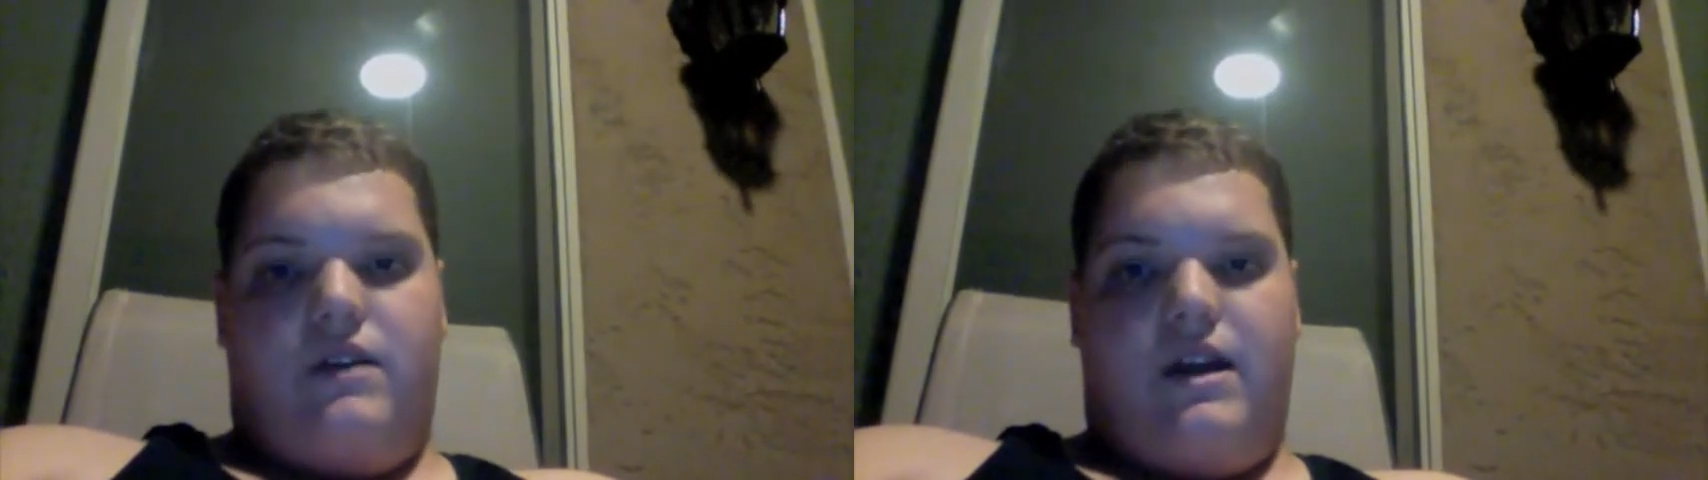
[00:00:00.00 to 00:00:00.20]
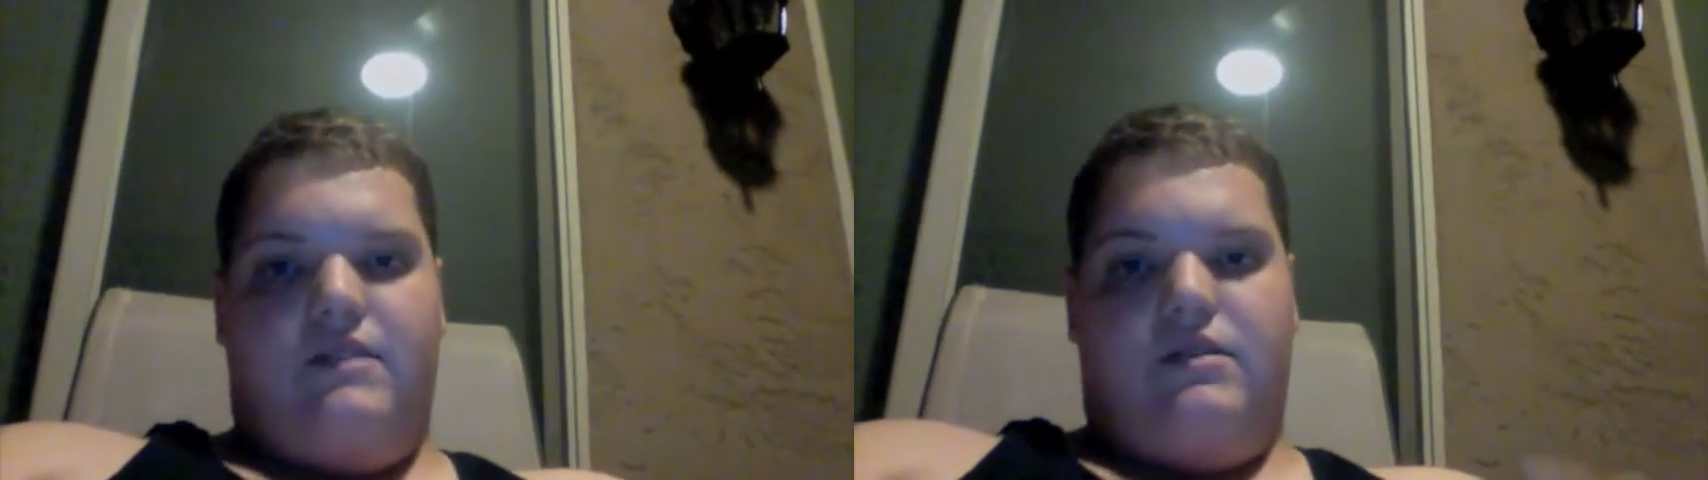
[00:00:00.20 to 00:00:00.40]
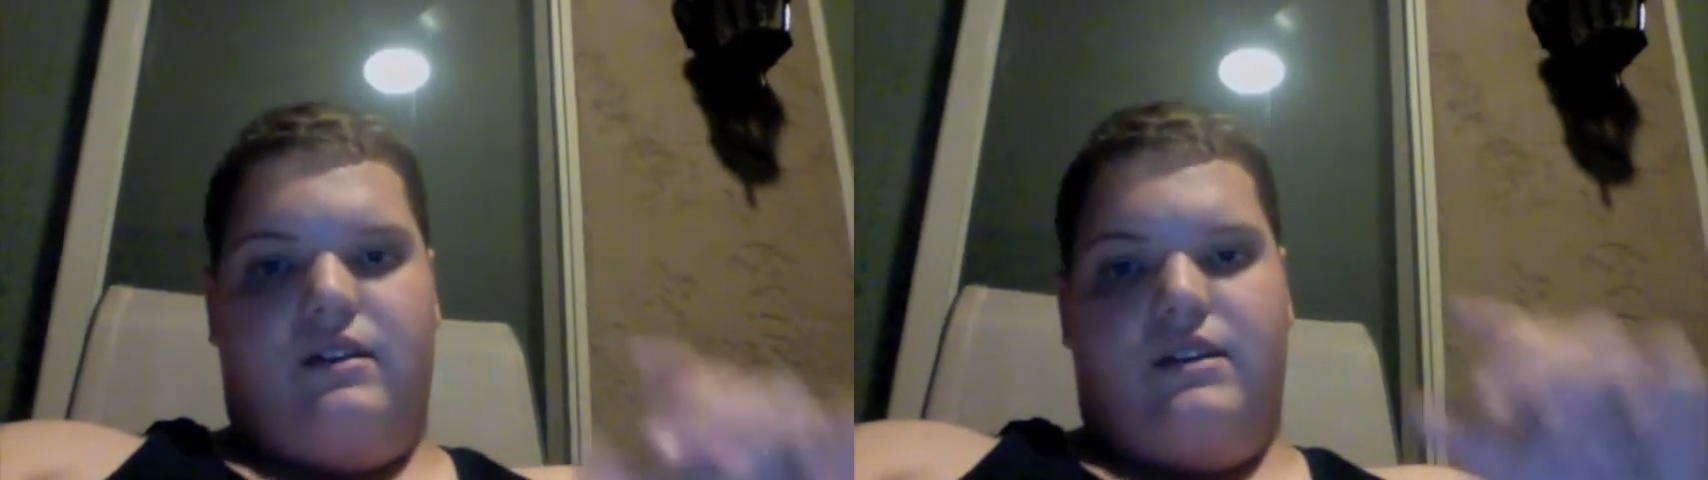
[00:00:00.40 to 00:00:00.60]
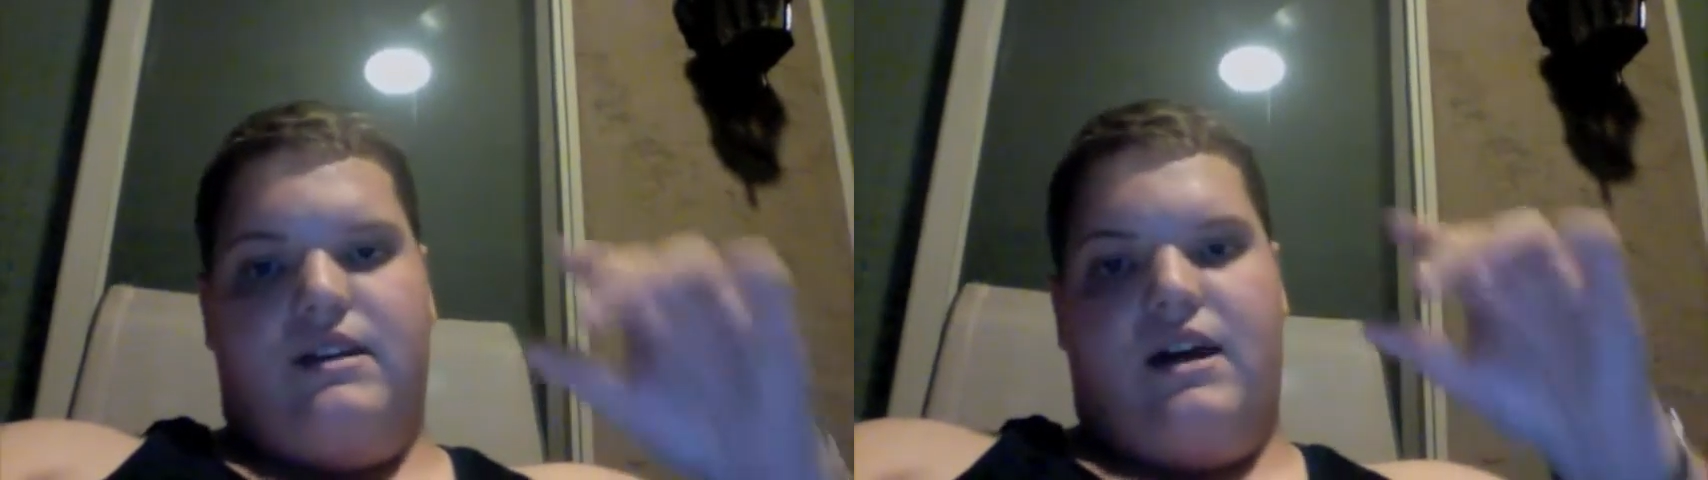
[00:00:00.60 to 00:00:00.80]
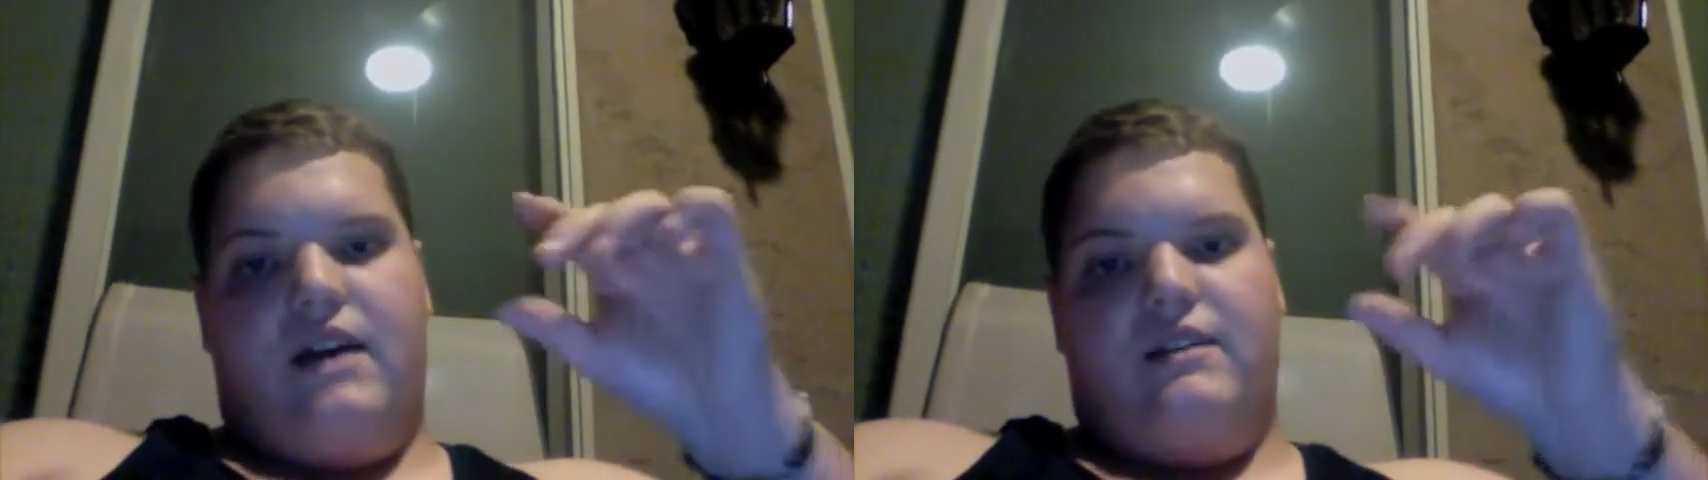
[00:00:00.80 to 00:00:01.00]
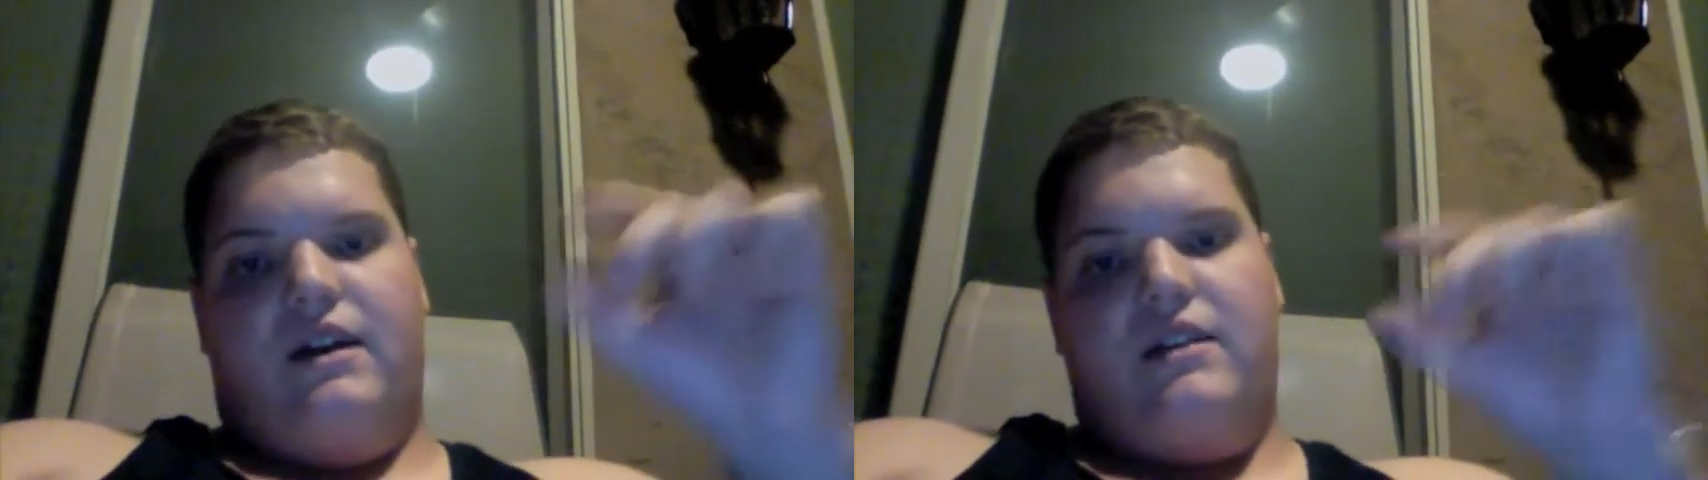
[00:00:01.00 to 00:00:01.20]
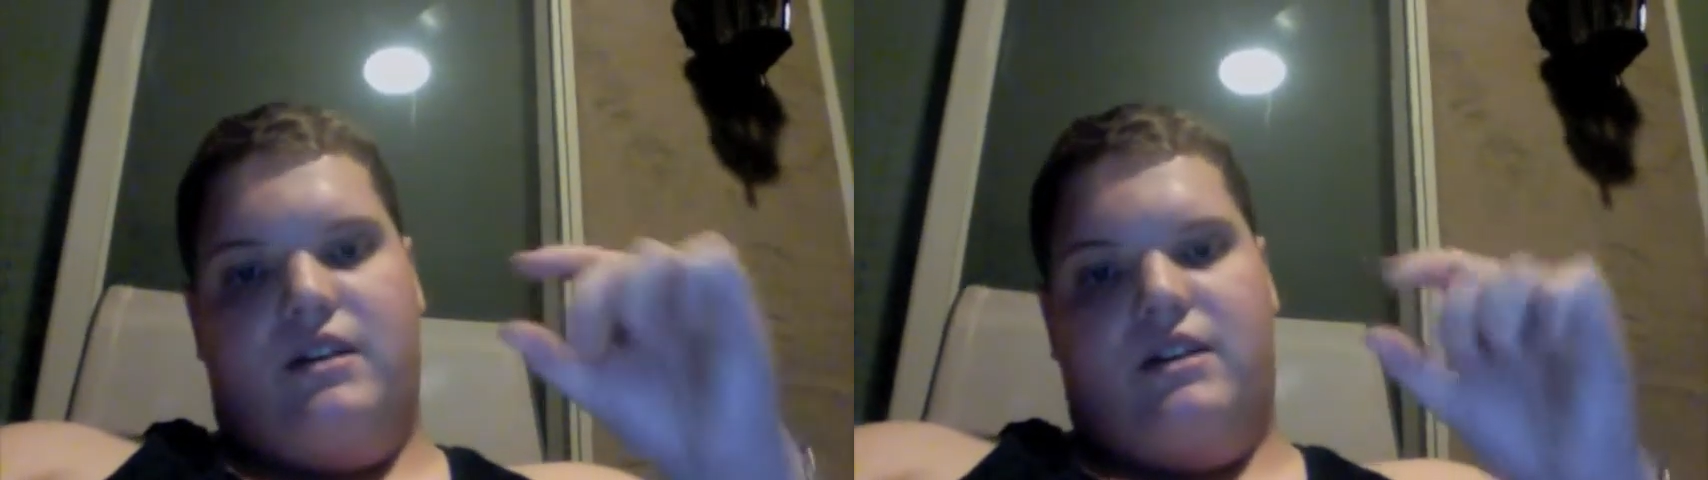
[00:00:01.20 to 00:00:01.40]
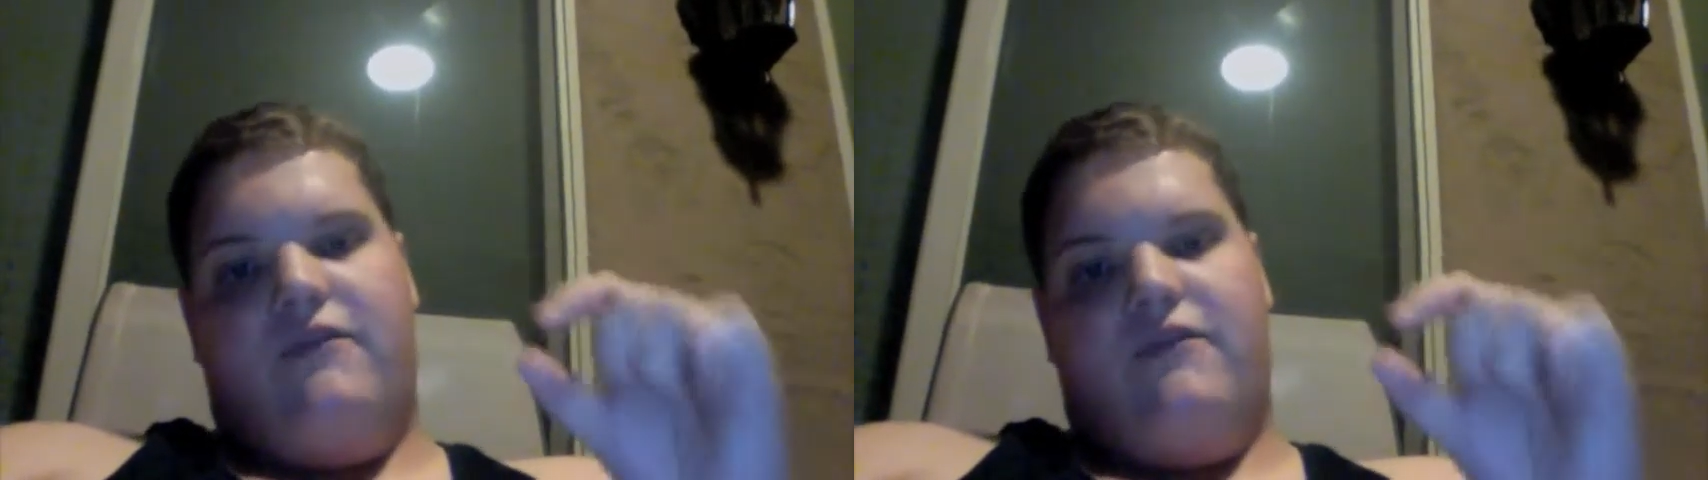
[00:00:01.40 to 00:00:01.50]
right so that it's not touching the